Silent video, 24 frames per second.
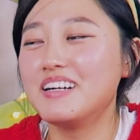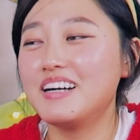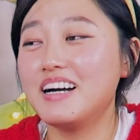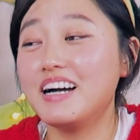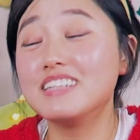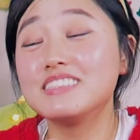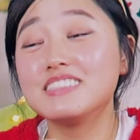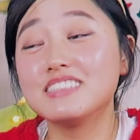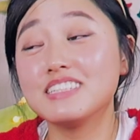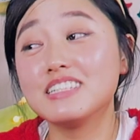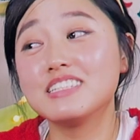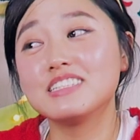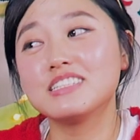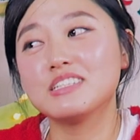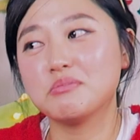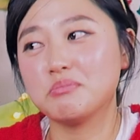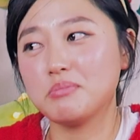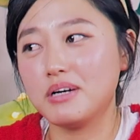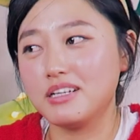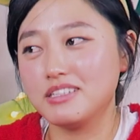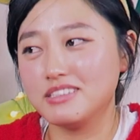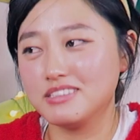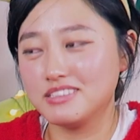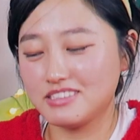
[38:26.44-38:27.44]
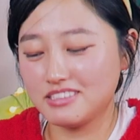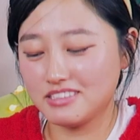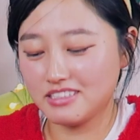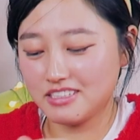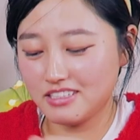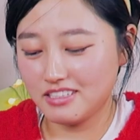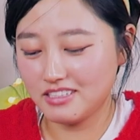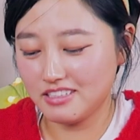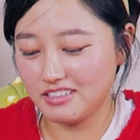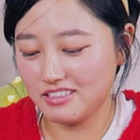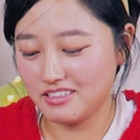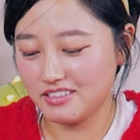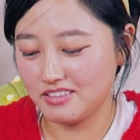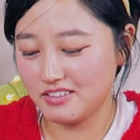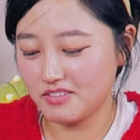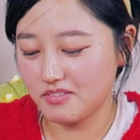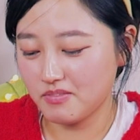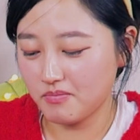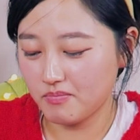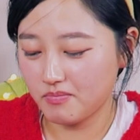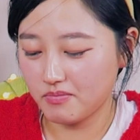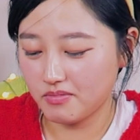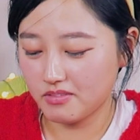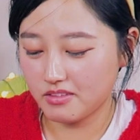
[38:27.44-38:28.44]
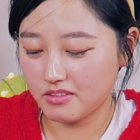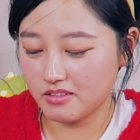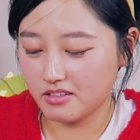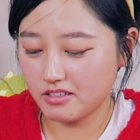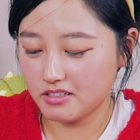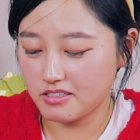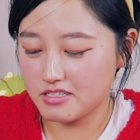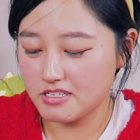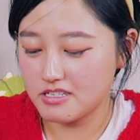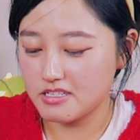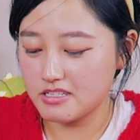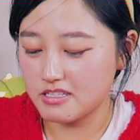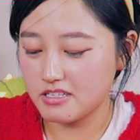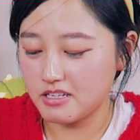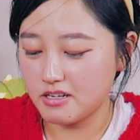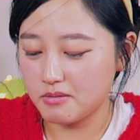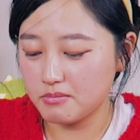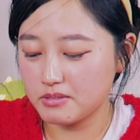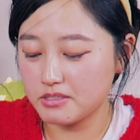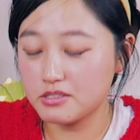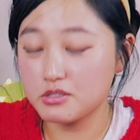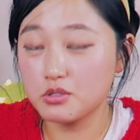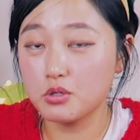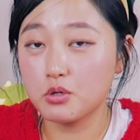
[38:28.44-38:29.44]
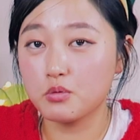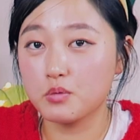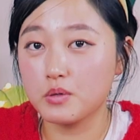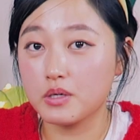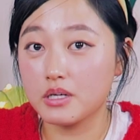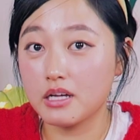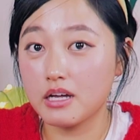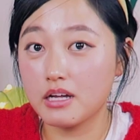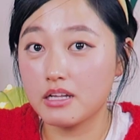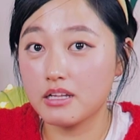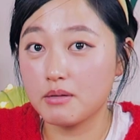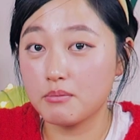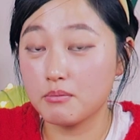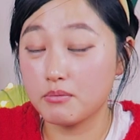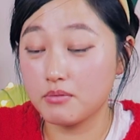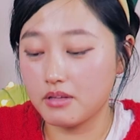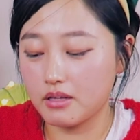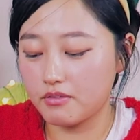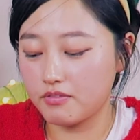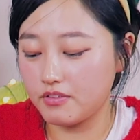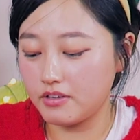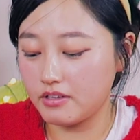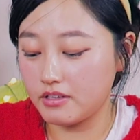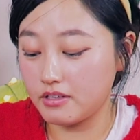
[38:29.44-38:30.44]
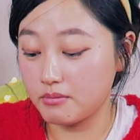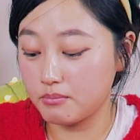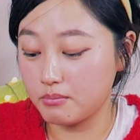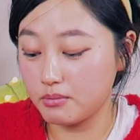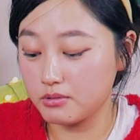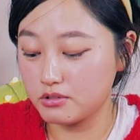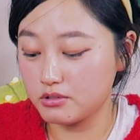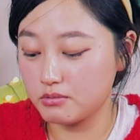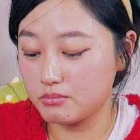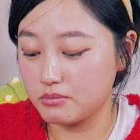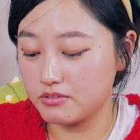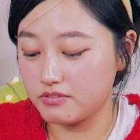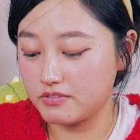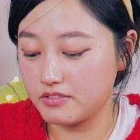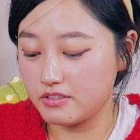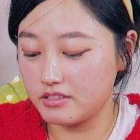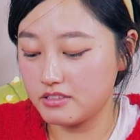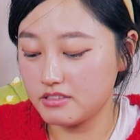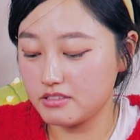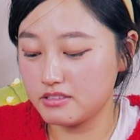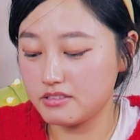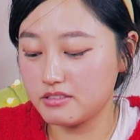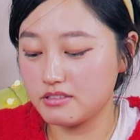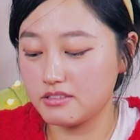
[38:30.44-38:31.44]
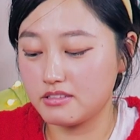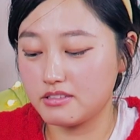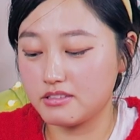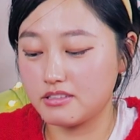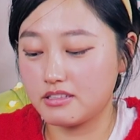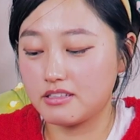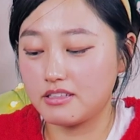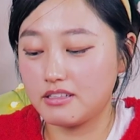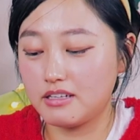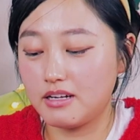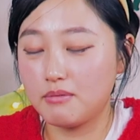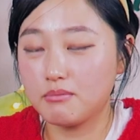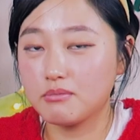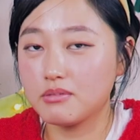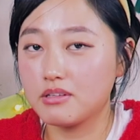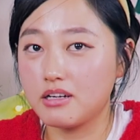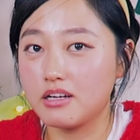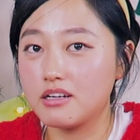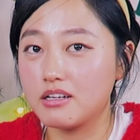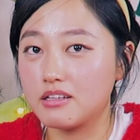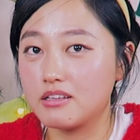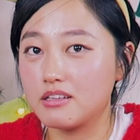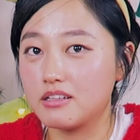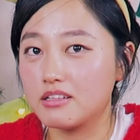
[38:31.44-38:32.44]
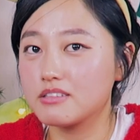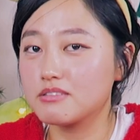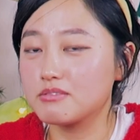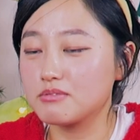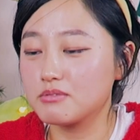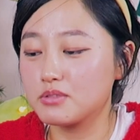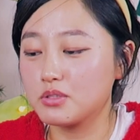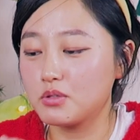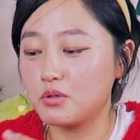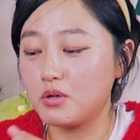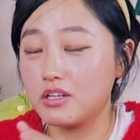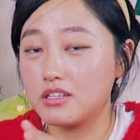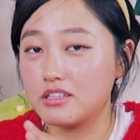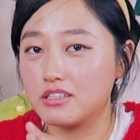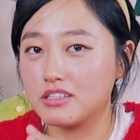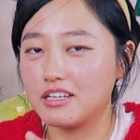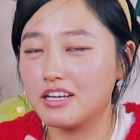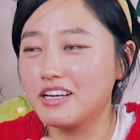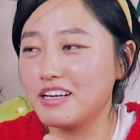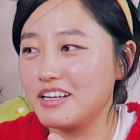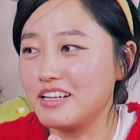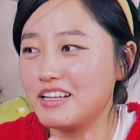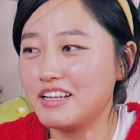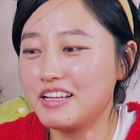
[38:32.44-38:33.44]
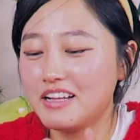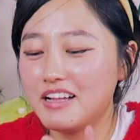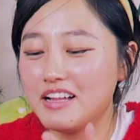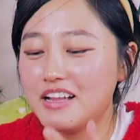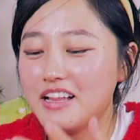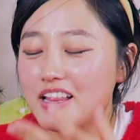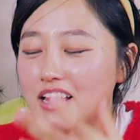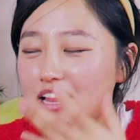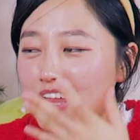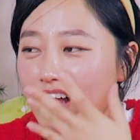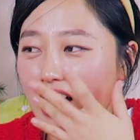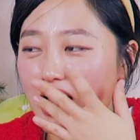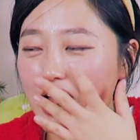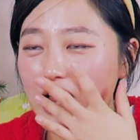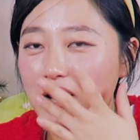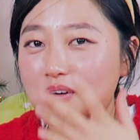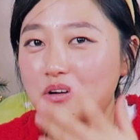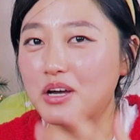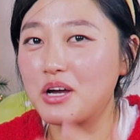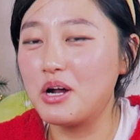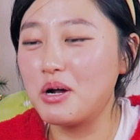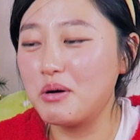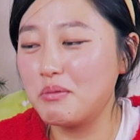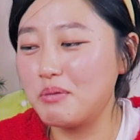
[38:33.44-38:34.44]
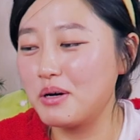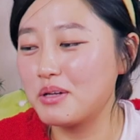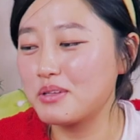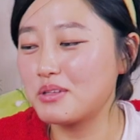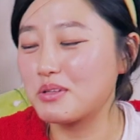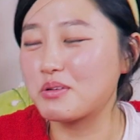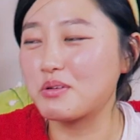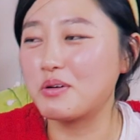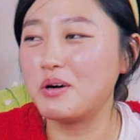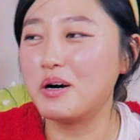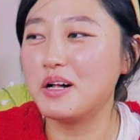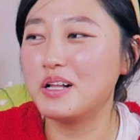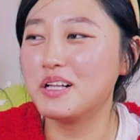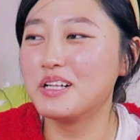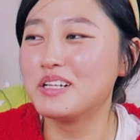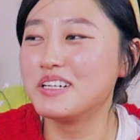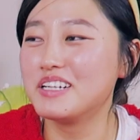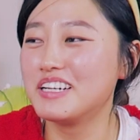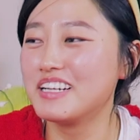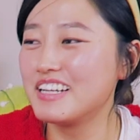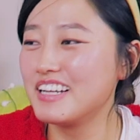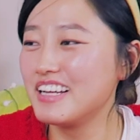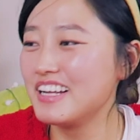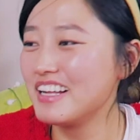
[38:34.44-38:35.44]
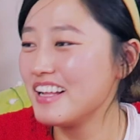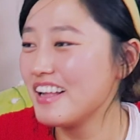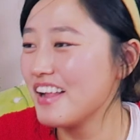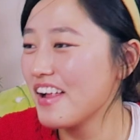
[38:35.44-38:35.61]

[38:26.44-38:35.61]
I said it depends. Because this whole weekend I'm like feeding a bunch of my friends. It's like I'm getting like quantity. Like I don't care about the quality.